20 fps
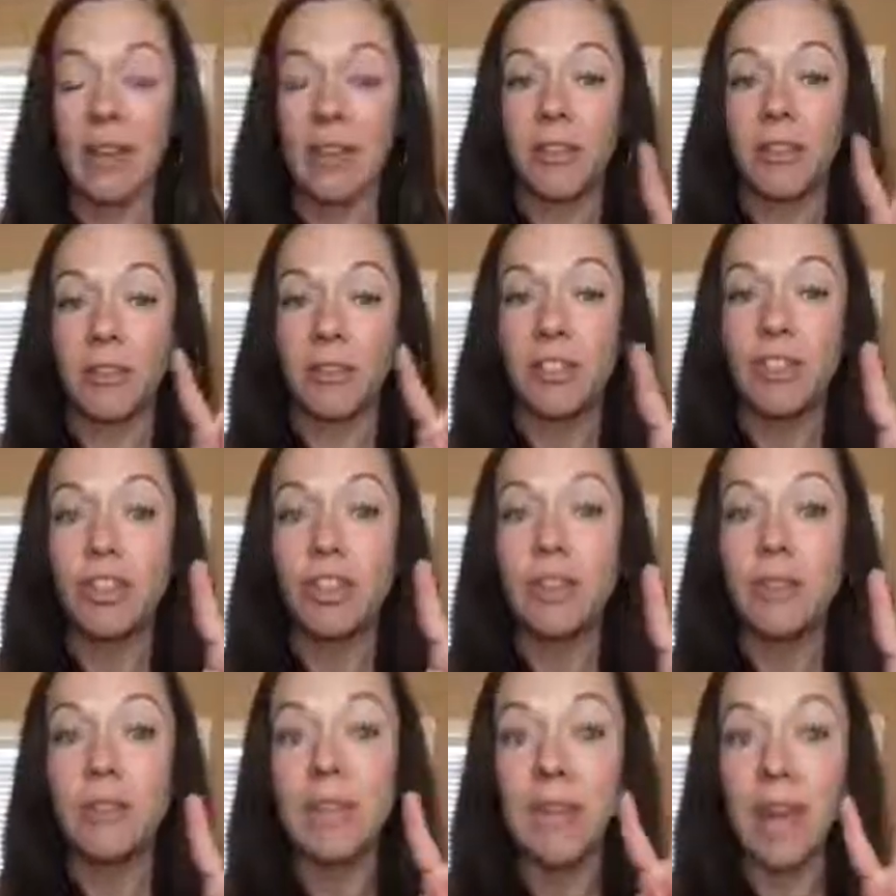there's
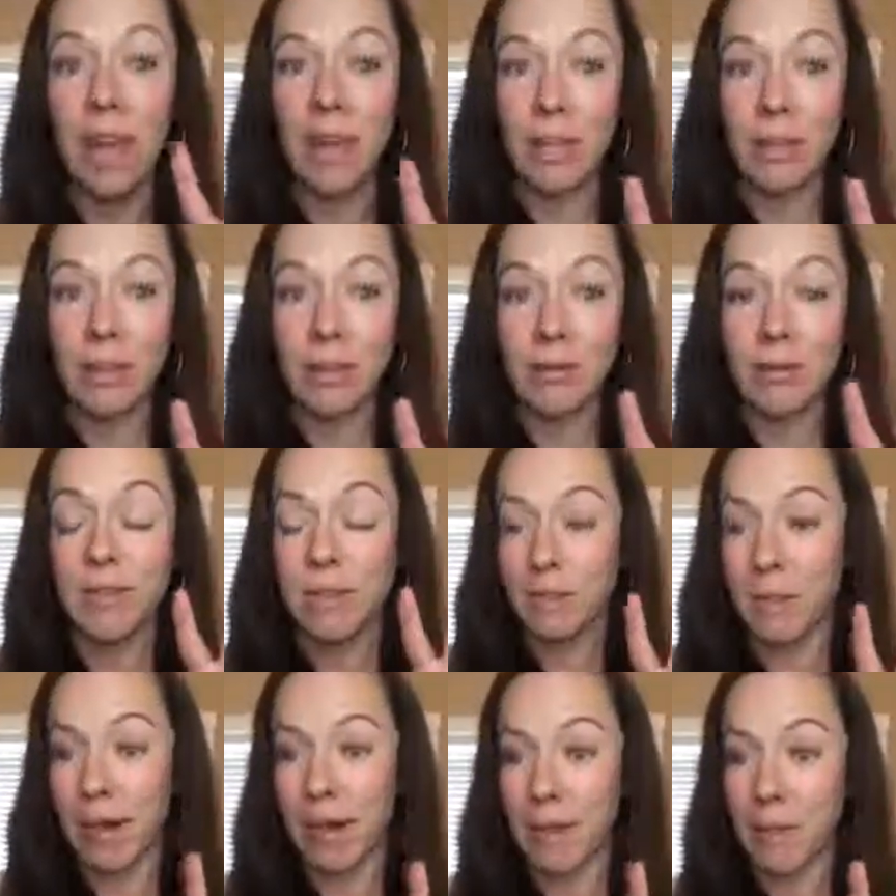two that I use
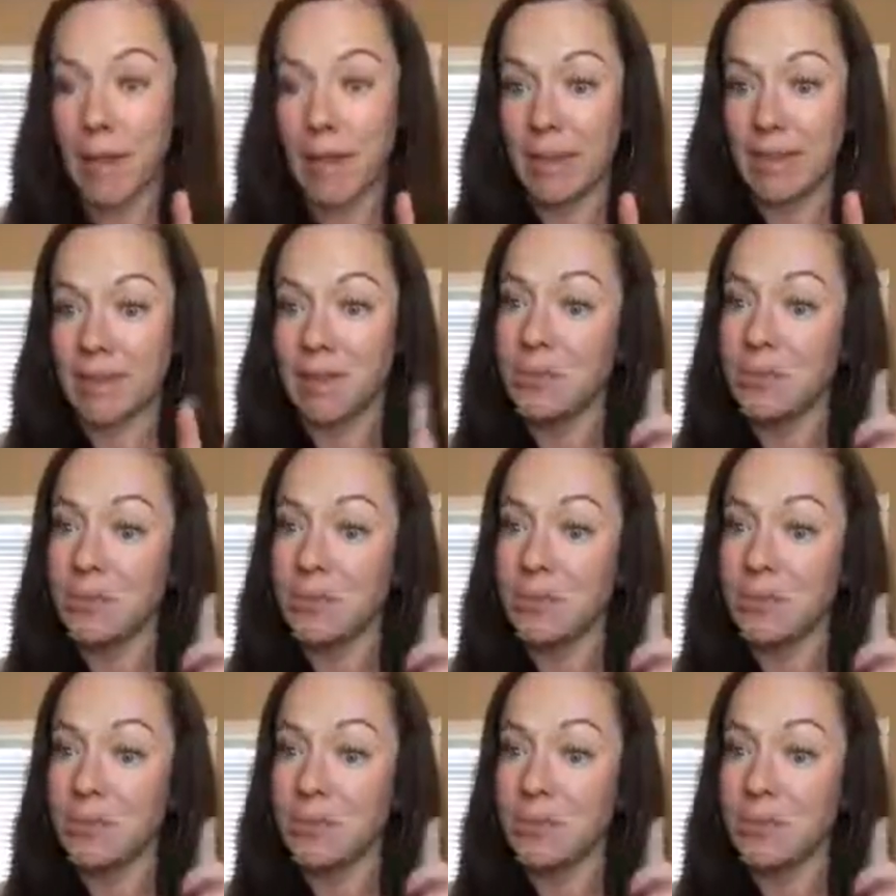and recommend.